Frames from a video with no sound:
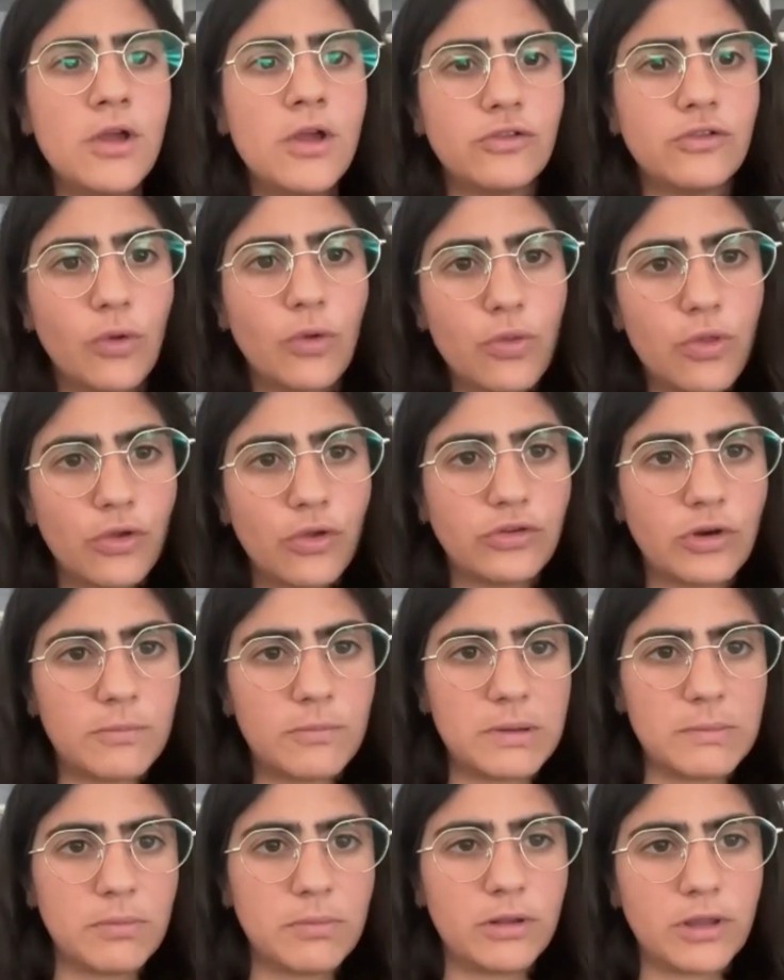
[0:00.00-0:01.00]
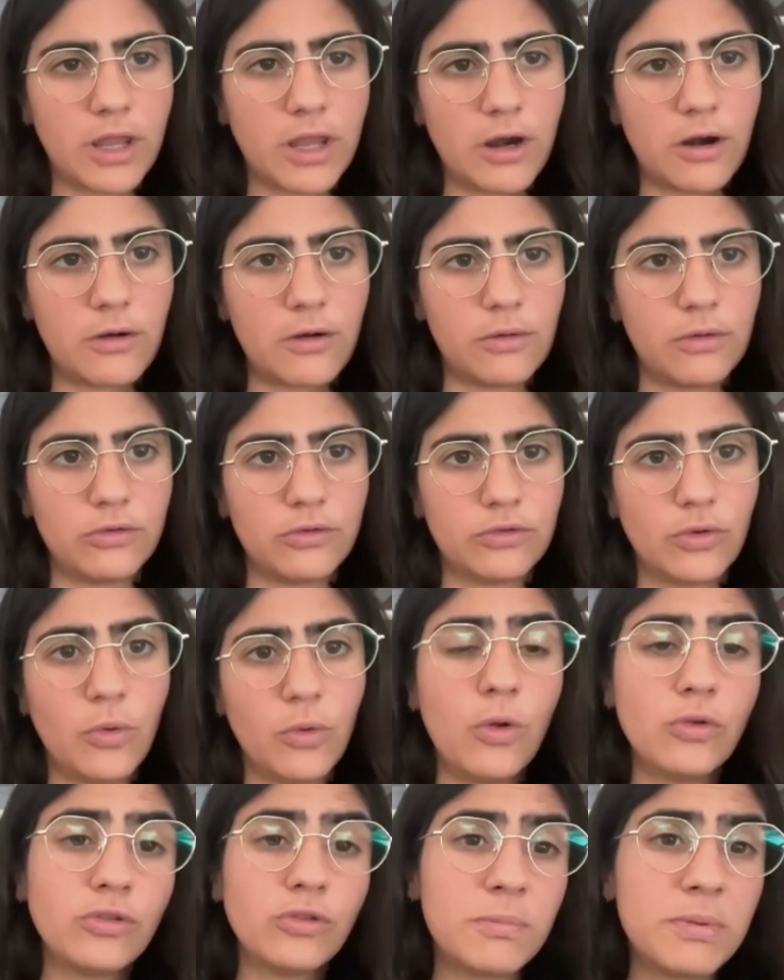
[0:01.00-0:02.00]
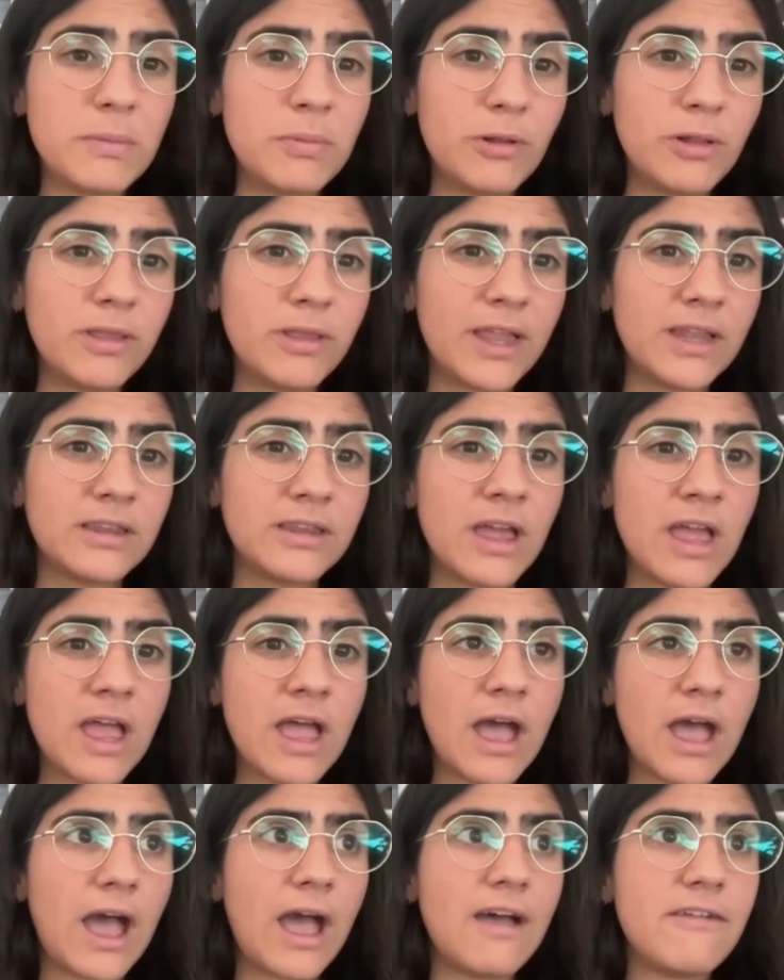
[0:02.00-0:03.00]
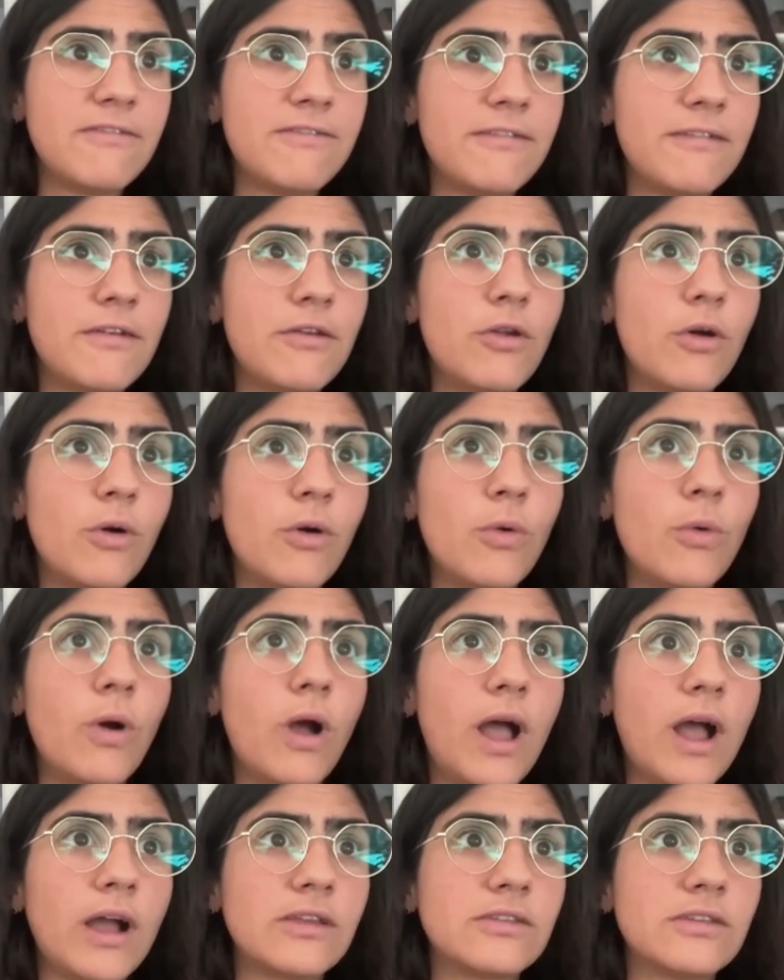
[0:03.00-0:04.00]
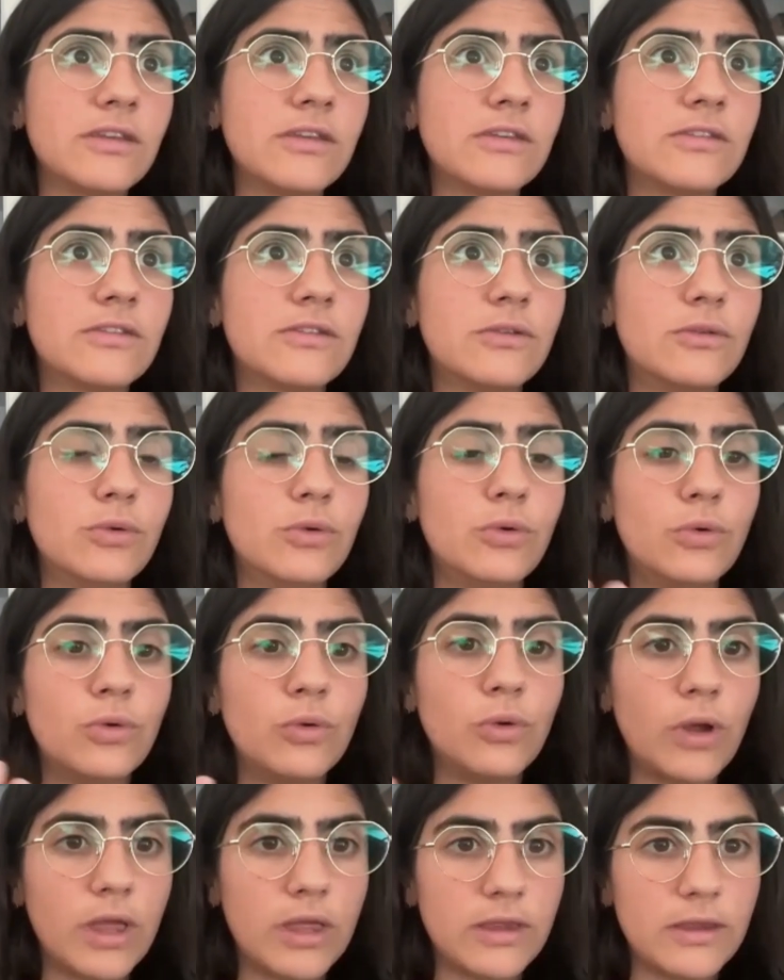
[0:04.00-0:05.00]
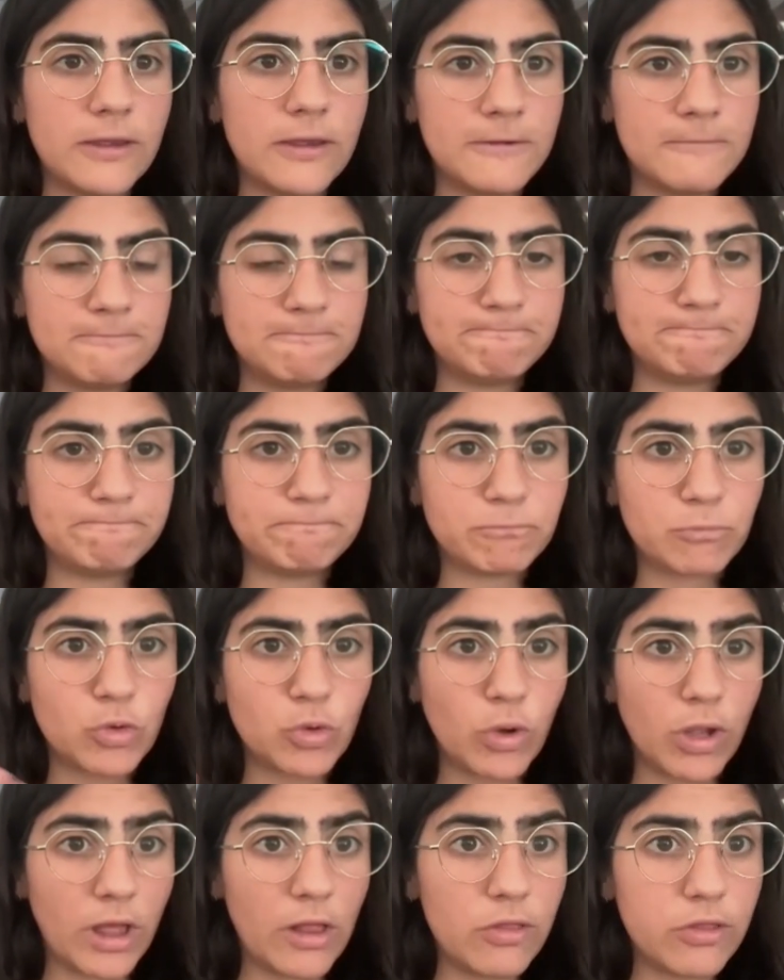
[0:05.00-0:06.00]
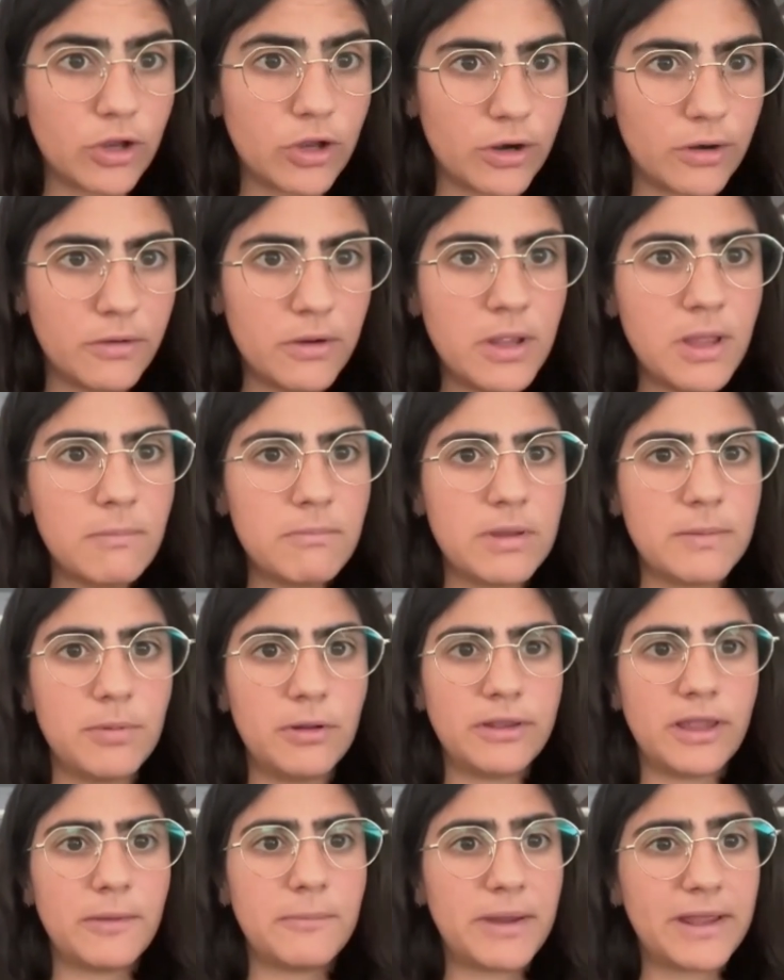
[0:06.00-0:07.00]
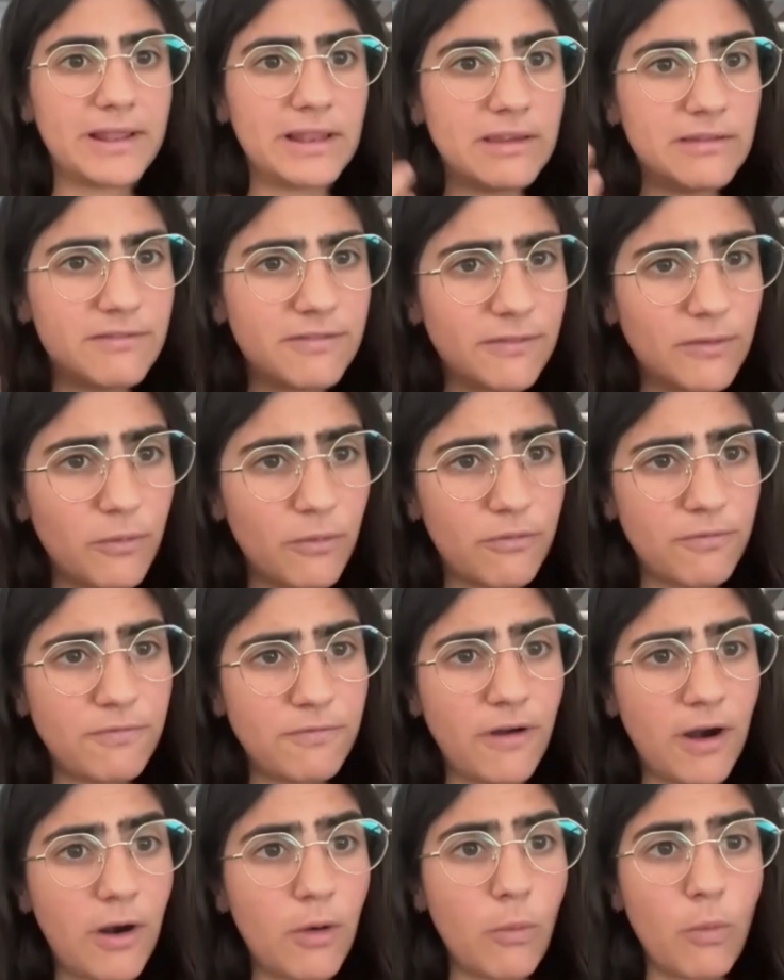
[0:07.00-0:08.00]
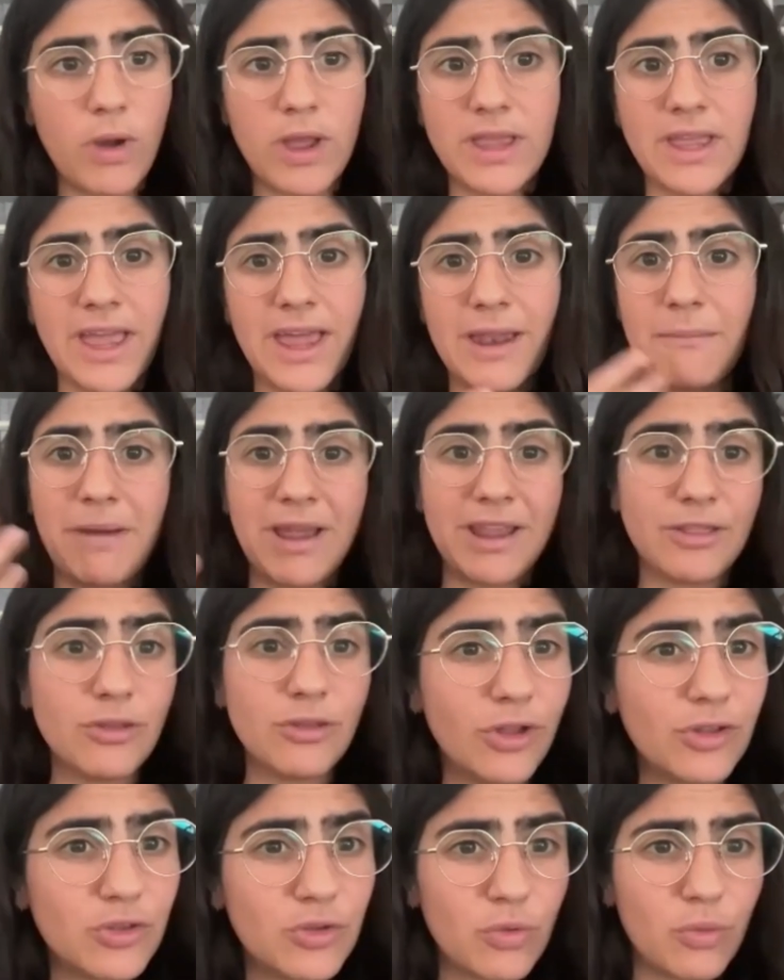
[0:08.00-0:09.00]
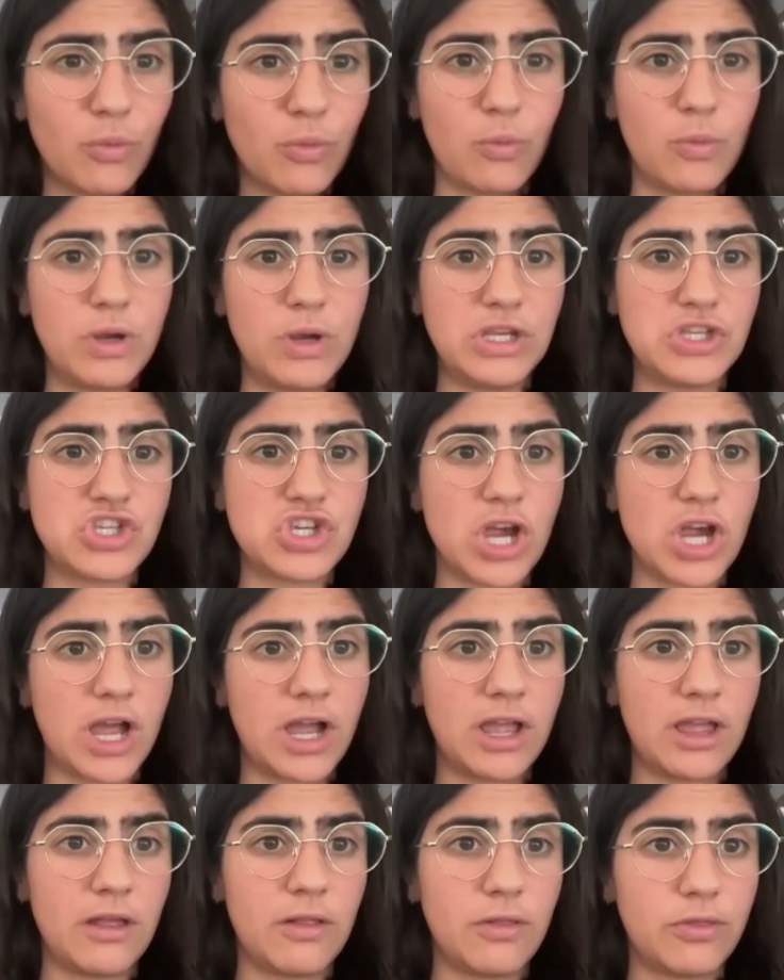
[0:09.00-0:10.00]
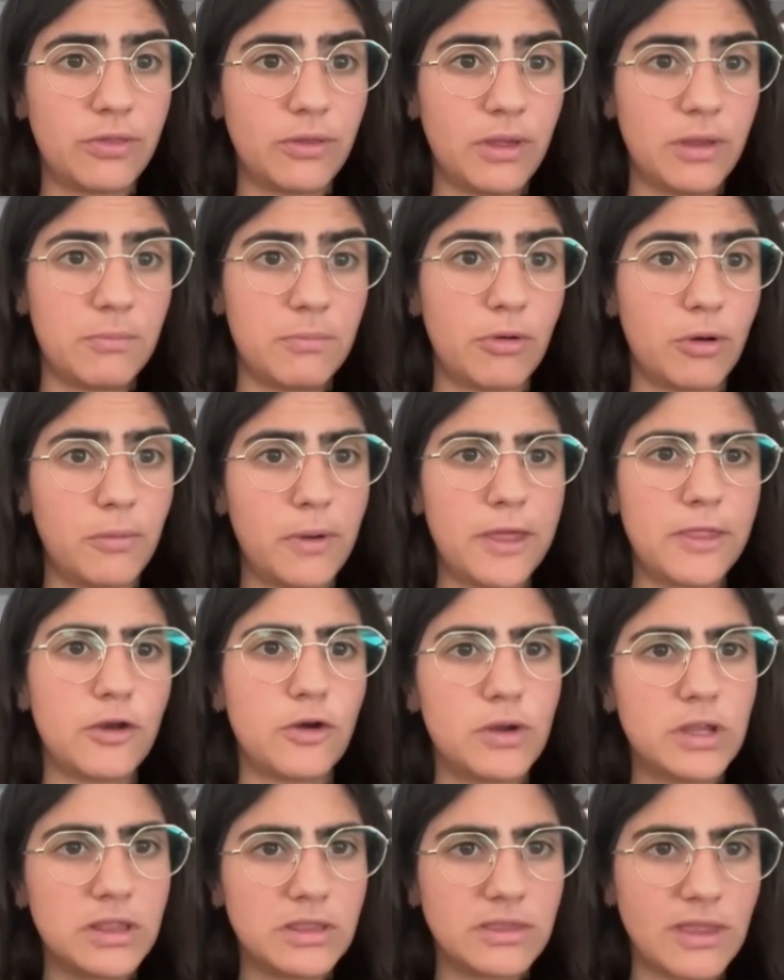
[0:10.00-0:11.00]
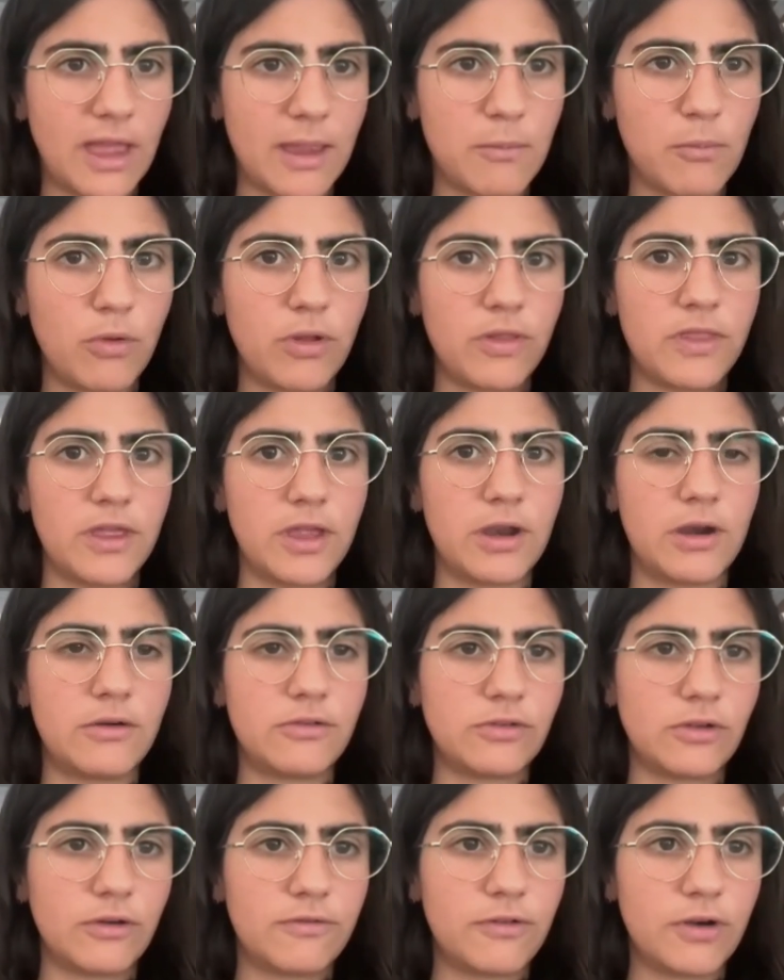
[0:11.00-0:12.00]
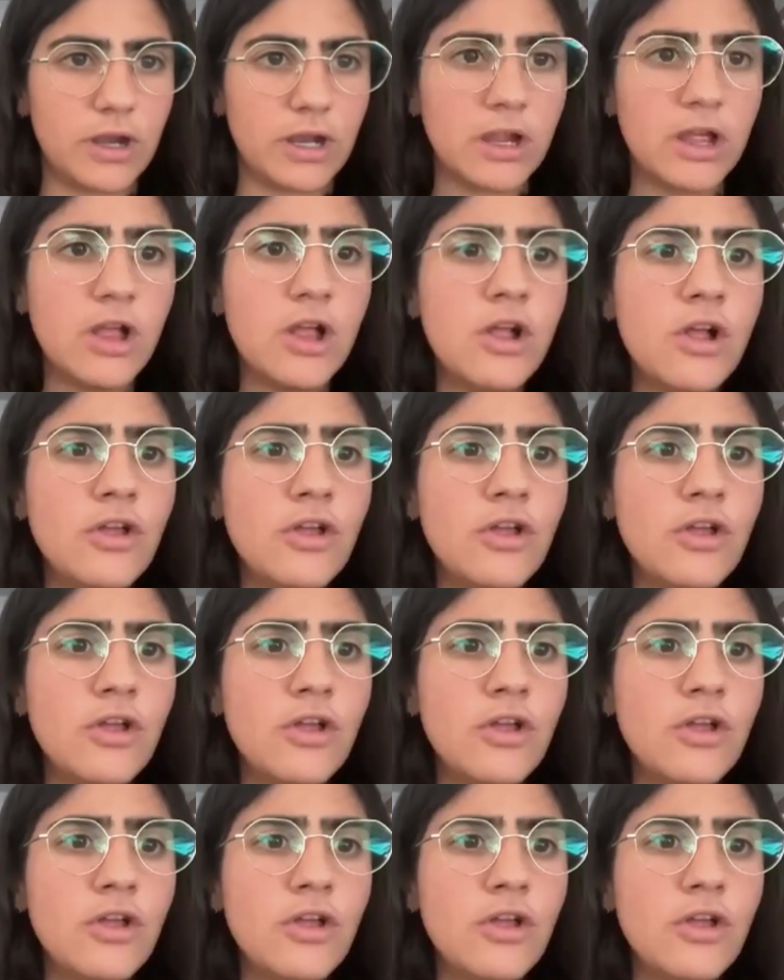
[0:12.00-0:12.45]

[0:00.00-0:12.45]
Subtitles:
So those are people that are also people that have no access to healthcare, people that might live far away and might not reach a health provider in time when they are suffering.